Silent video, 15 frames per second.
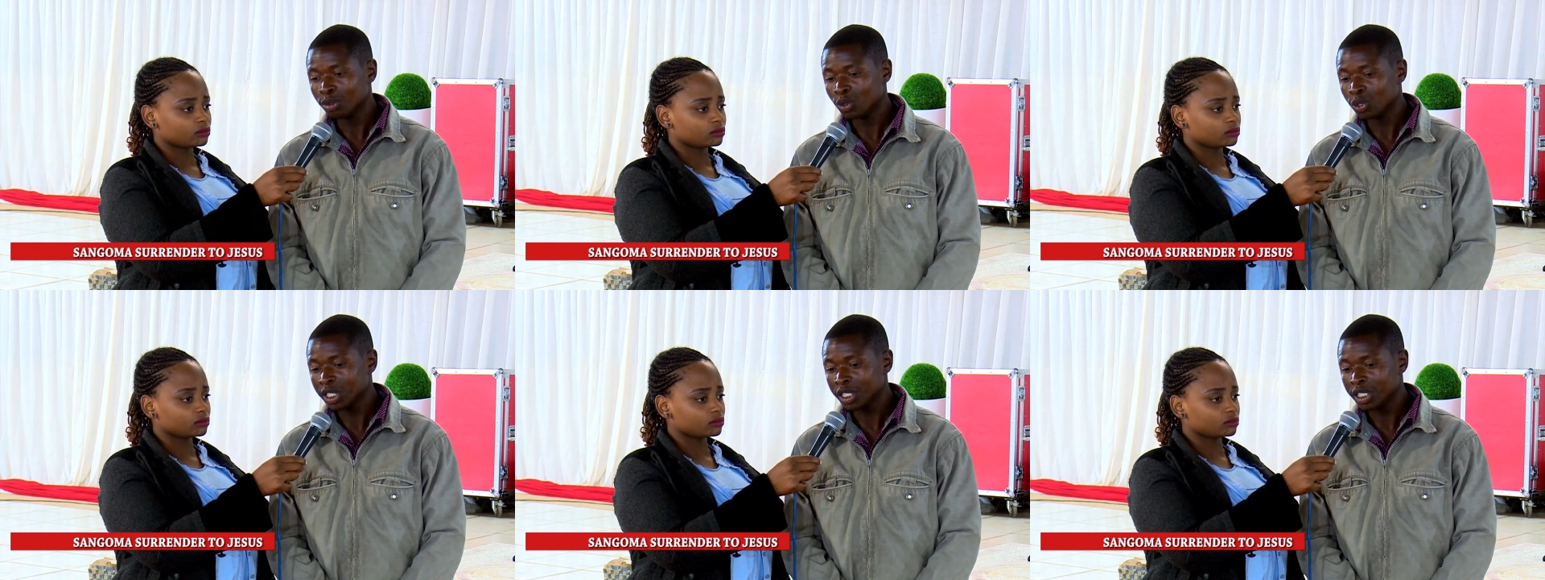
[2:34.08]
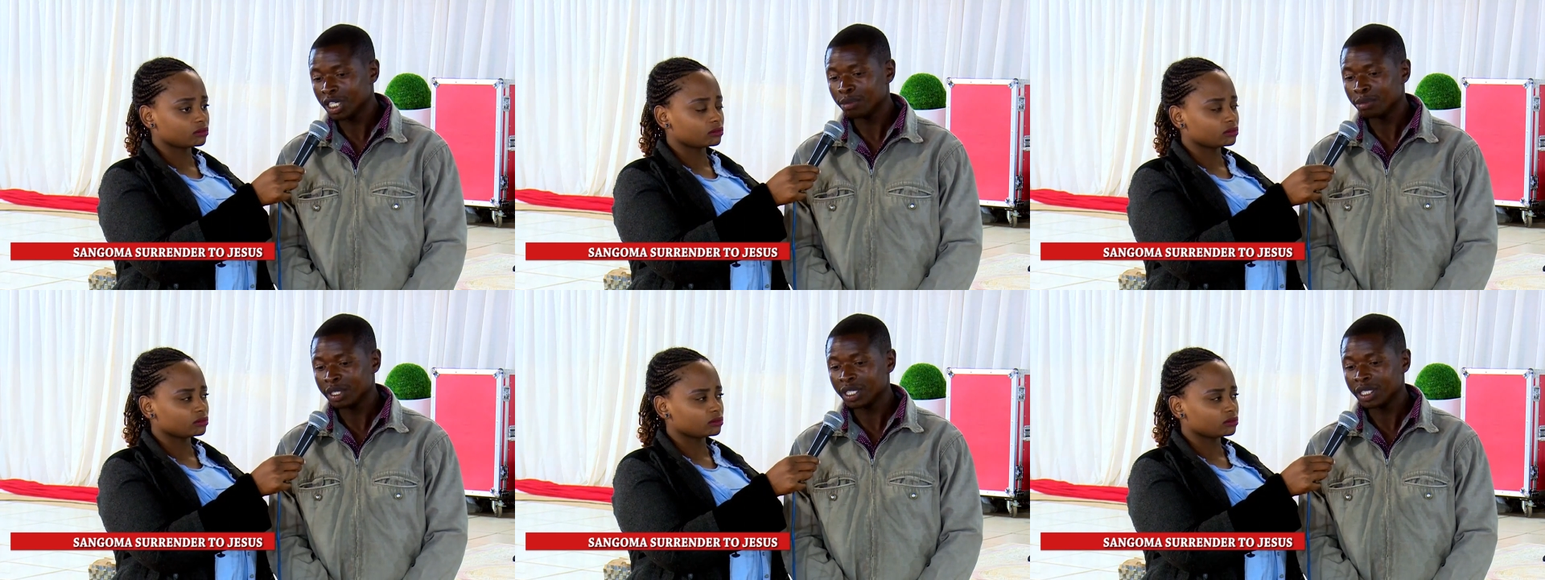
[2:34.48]
Speaker 1: pudi tse
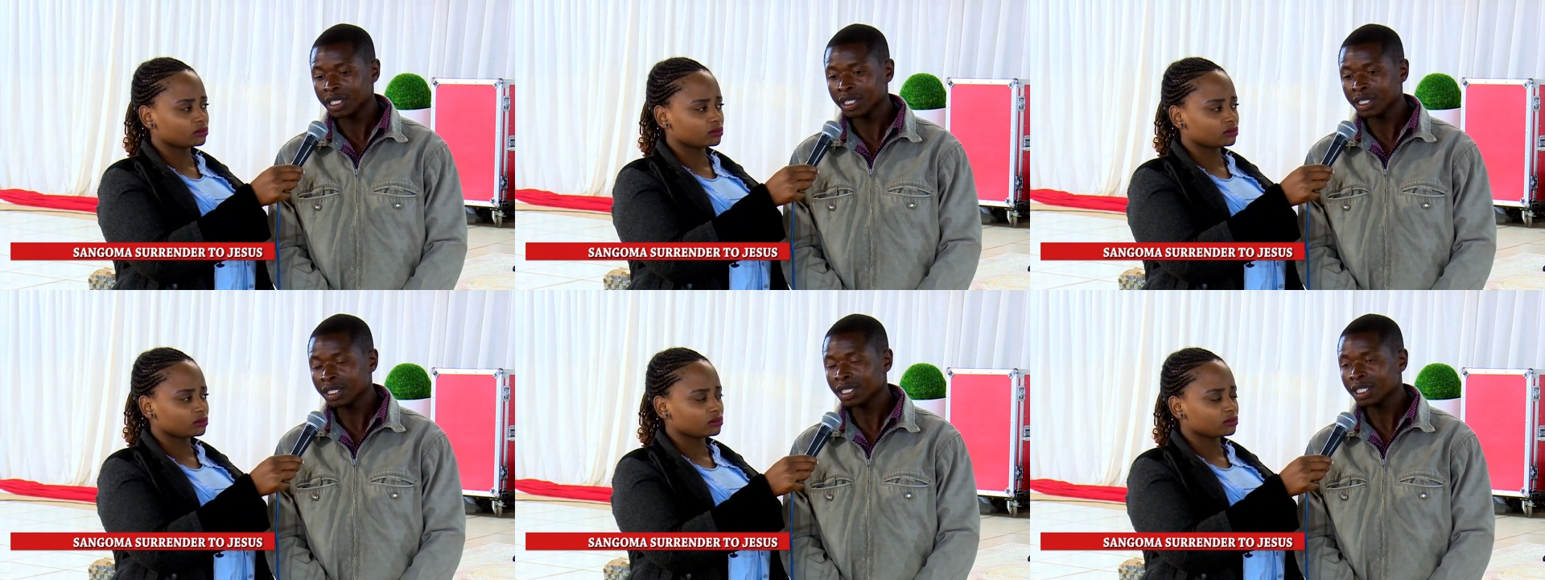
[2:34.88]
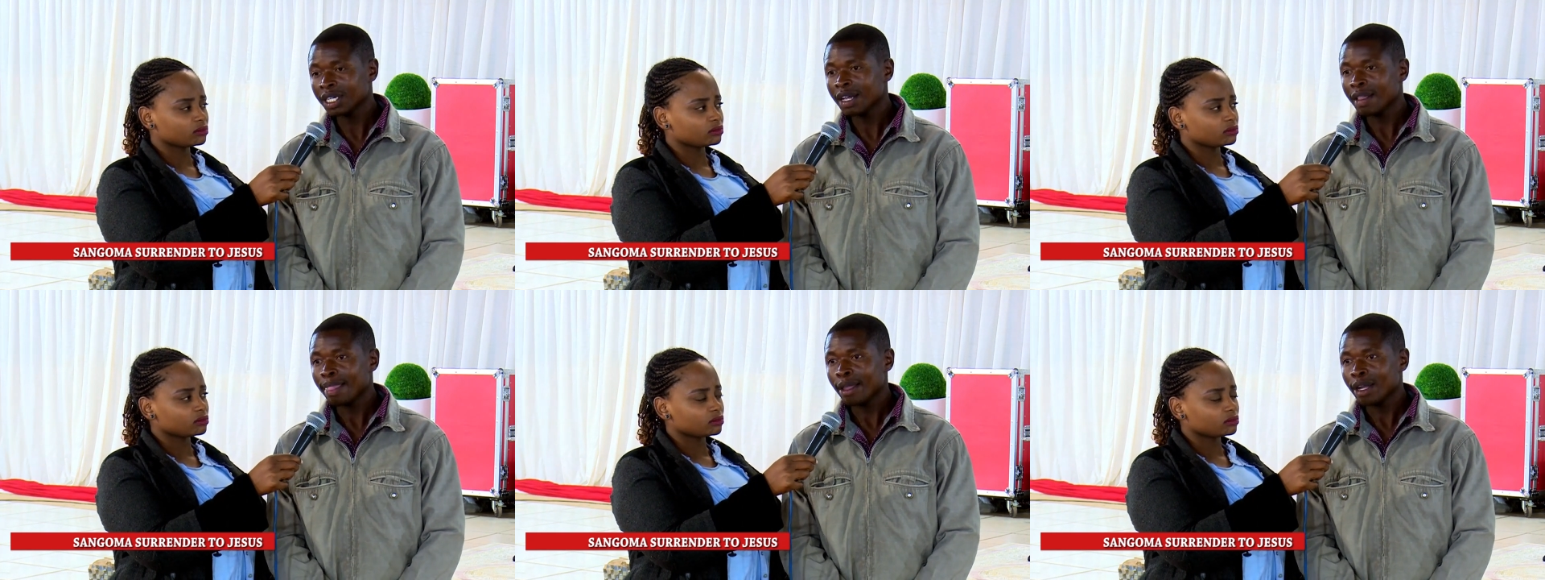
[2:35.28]

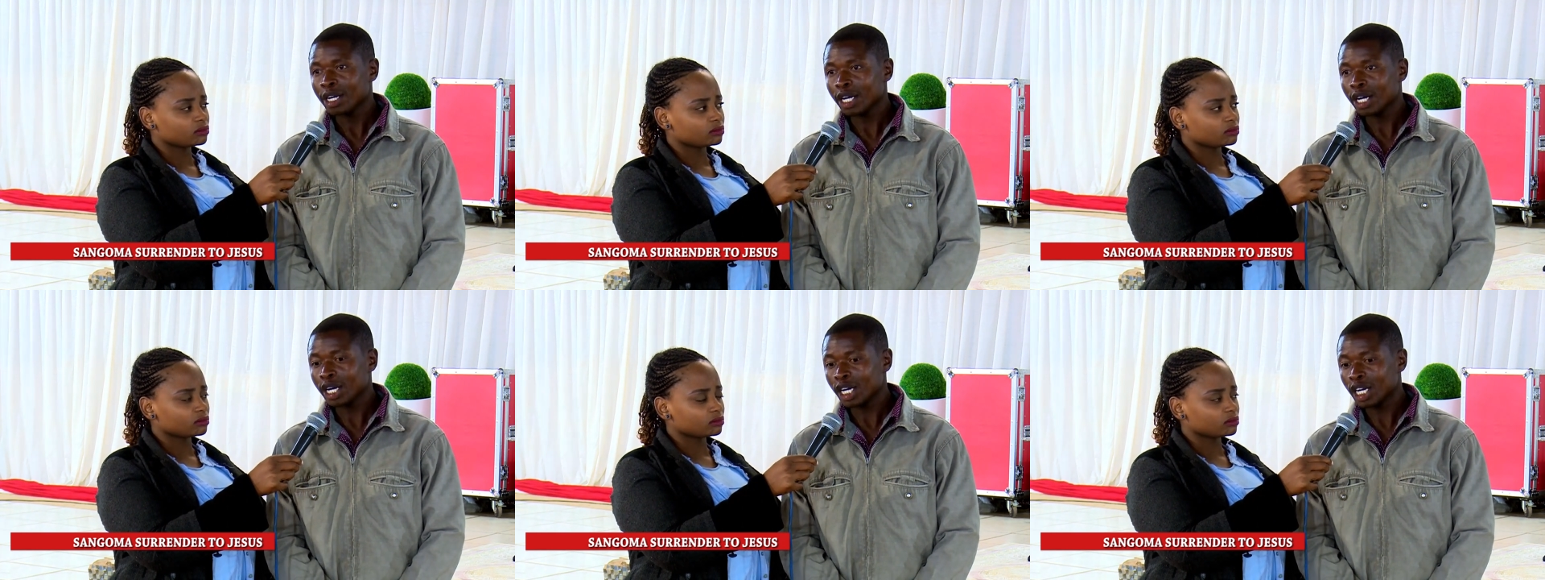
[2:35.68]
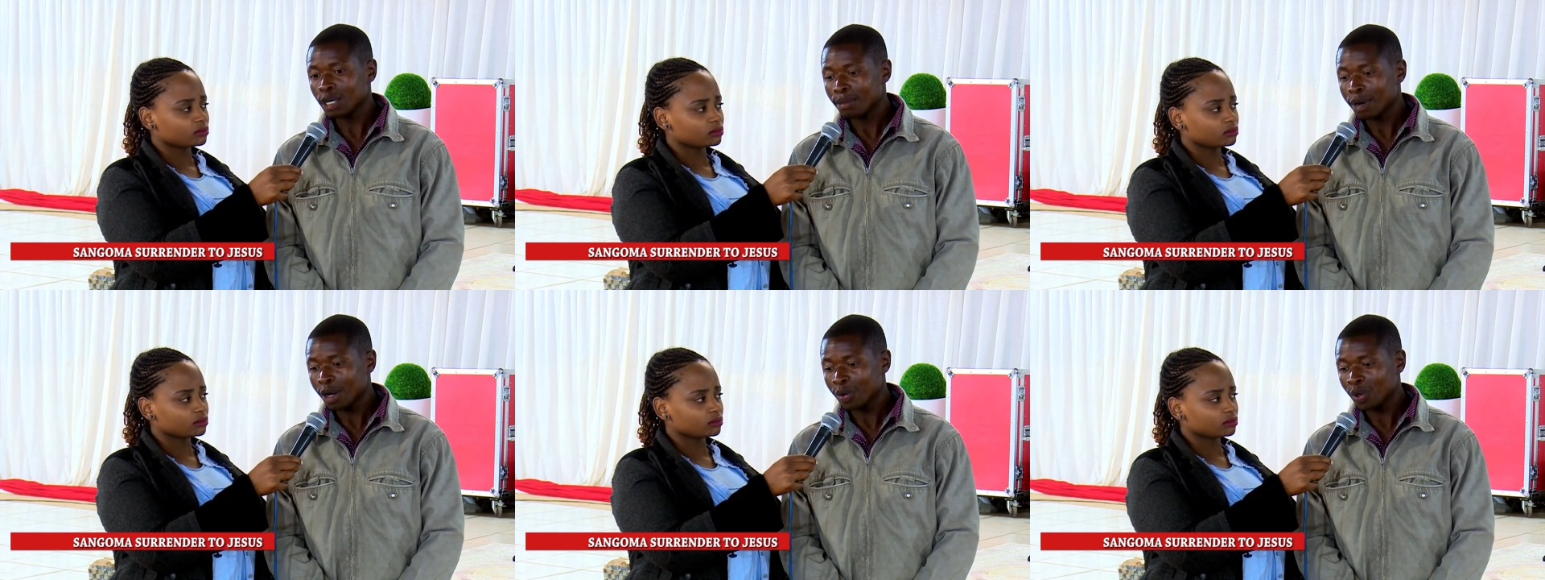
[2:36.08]
eh, le
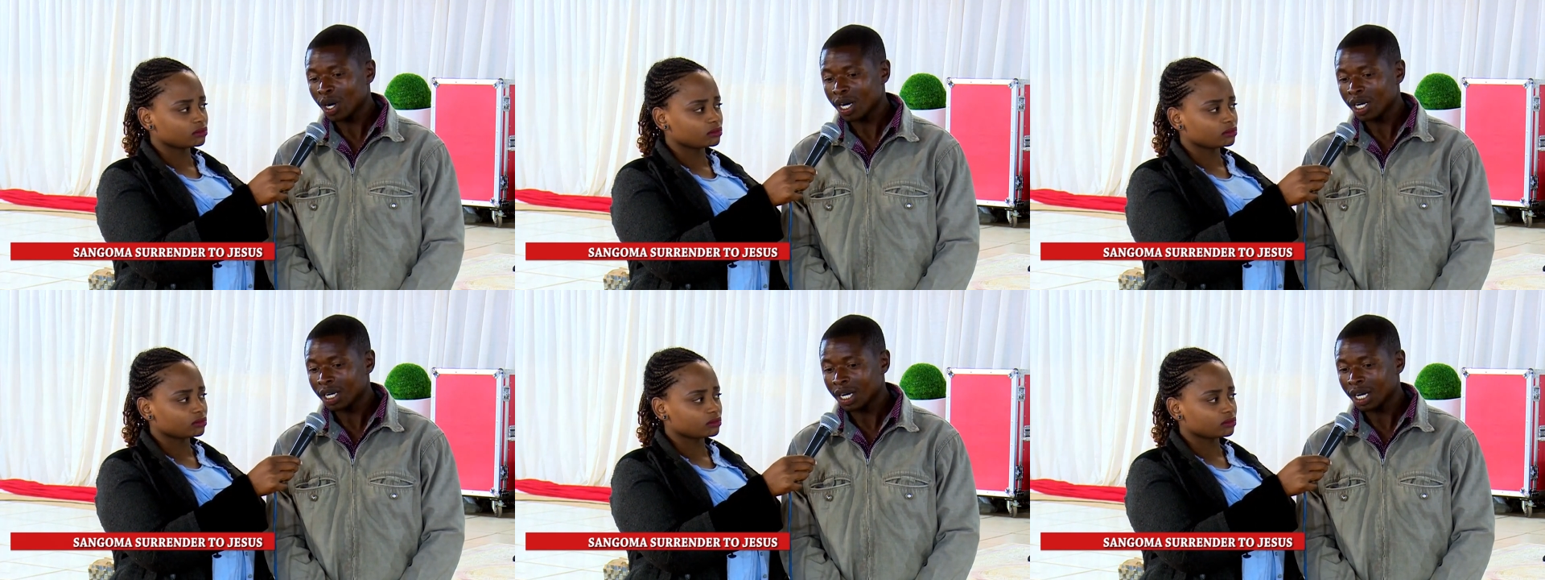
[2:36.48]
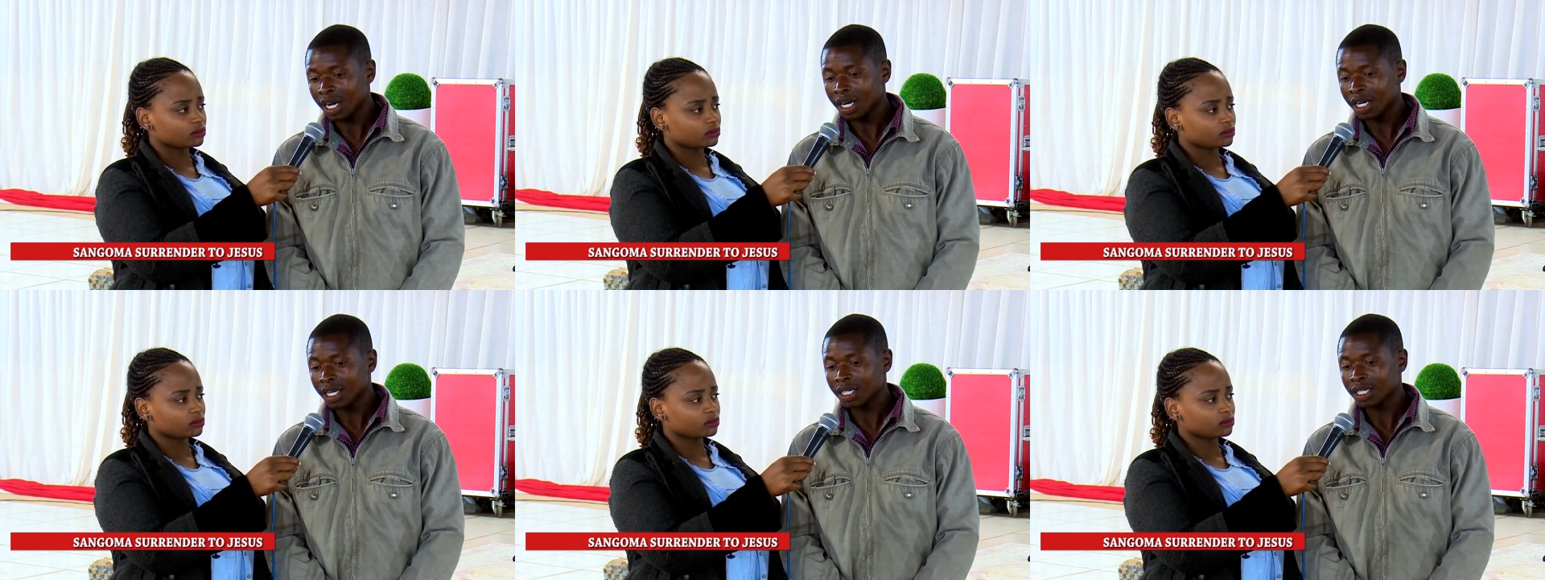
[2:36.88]

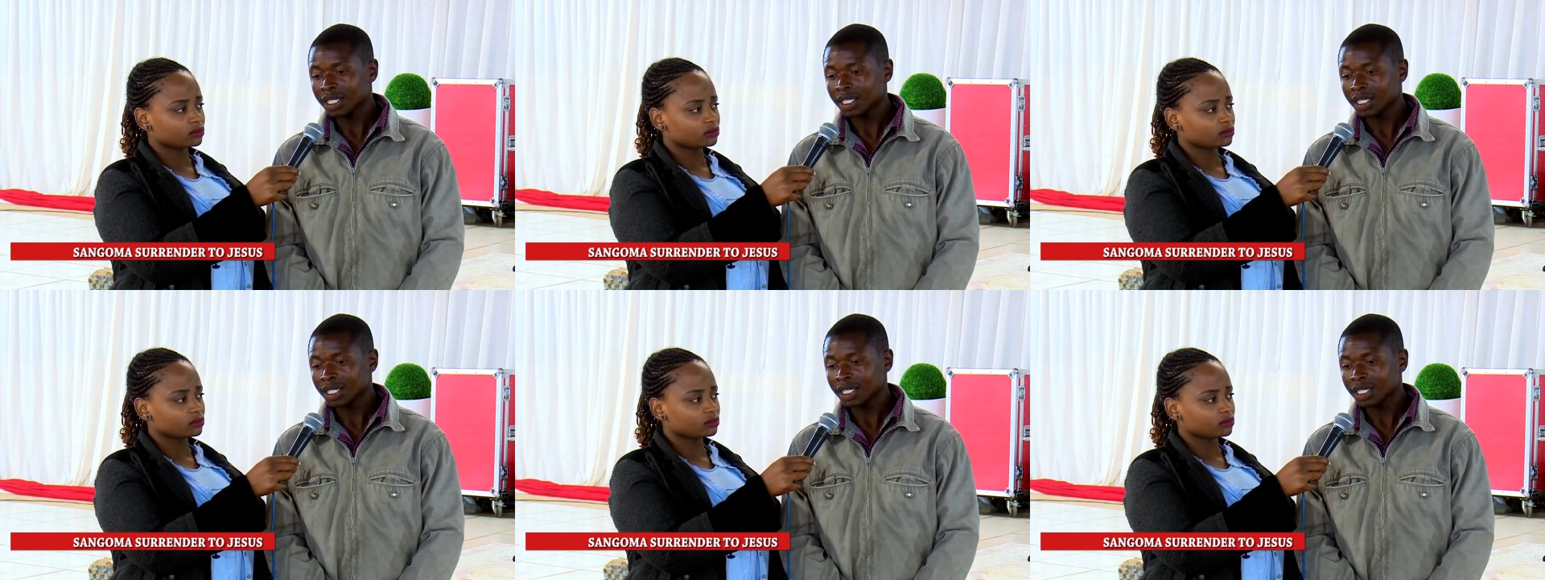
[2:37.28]
majwala